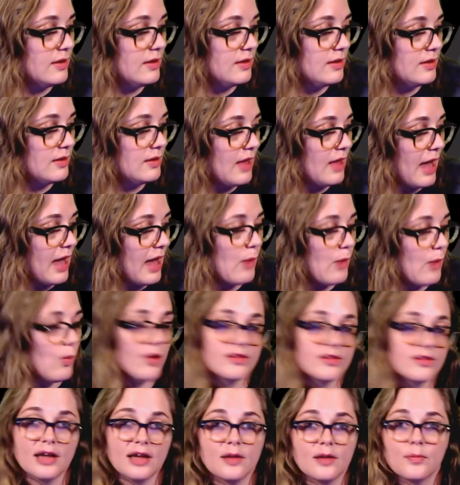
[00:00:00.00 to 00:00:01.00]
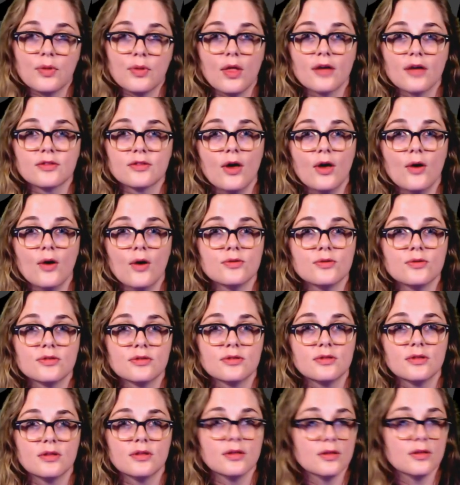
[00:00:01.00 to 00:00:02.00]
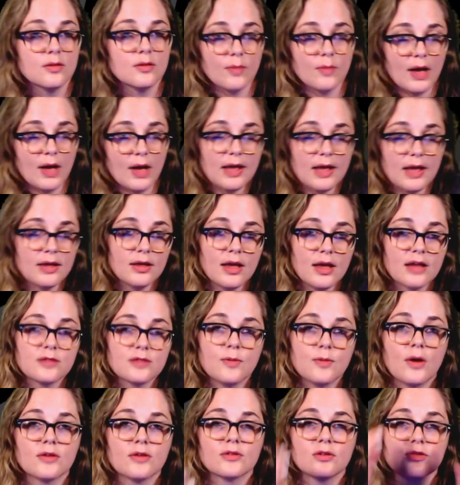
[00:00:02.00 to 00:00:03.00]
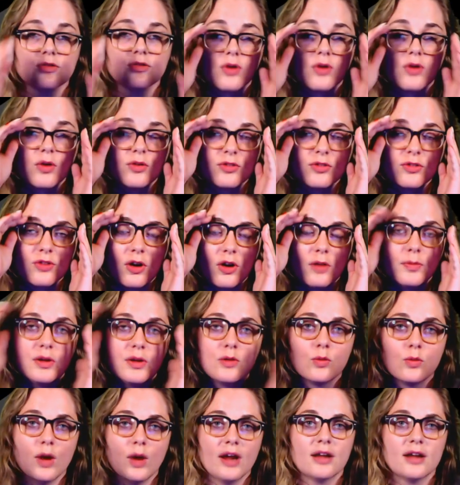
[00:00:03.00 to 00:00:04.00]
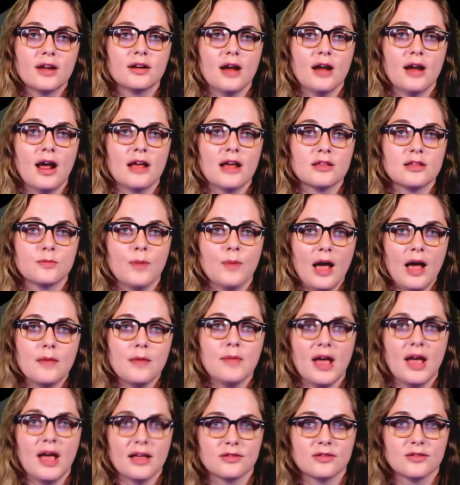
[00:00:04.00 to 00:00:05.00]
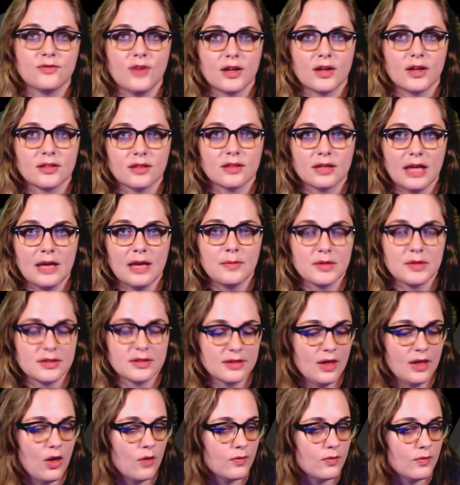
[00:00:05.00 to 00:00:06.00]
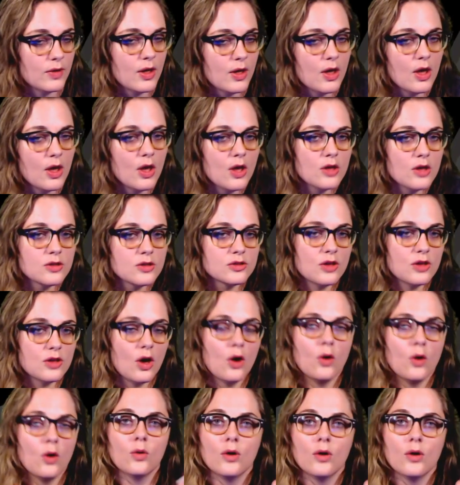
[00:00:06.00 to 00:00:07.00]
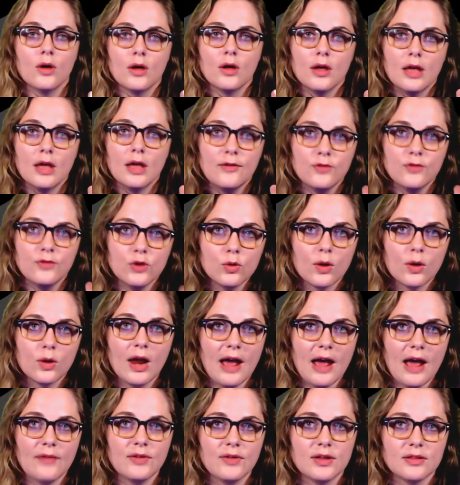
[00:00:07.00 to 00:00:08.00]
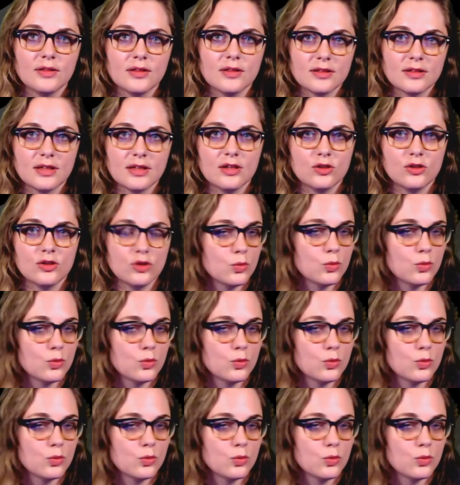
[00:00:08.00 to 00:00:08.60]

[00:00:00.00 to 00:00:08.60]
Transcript: I once I unplugged those, my Xbox controller started being recognized by Mass Effect the game itself. So, if you are having this issue with